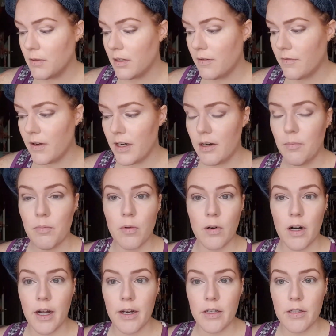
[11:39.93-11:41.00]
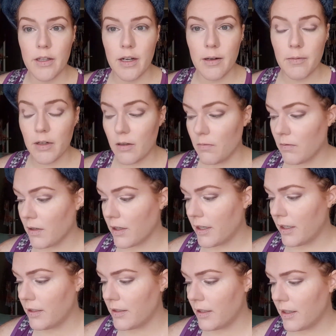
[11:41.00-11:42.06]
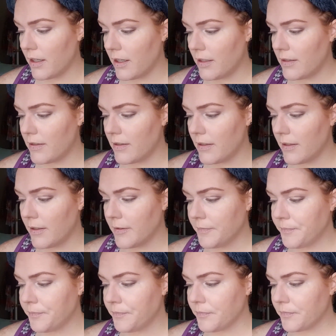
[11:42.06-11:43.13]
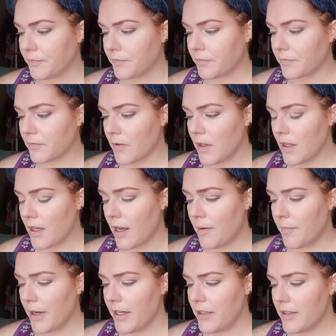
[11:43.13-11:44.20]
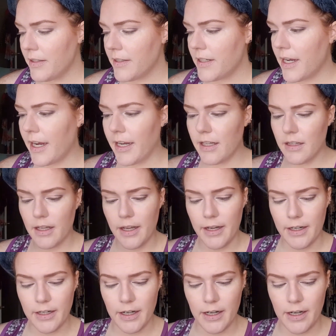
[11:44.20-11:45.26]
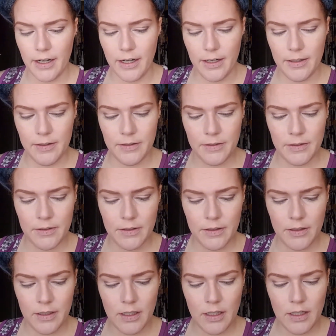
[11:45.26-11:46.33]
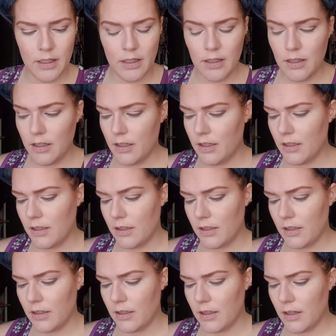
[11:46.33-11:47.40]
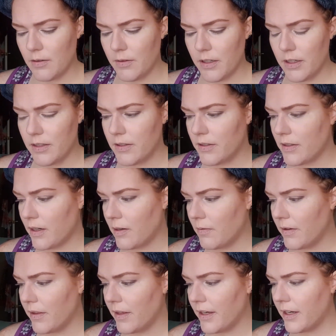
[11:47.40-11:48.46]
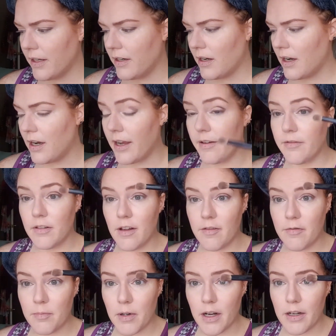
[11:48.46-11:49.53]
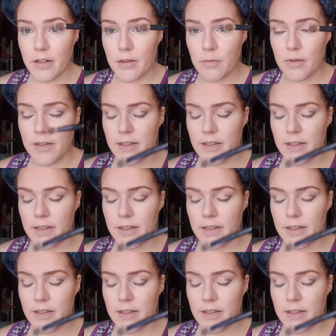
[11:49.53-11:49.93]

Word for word: I'm going to find a brush that I'm going to work into this. I might just take like a, uh, I'm going to start with like an eye fluff brush.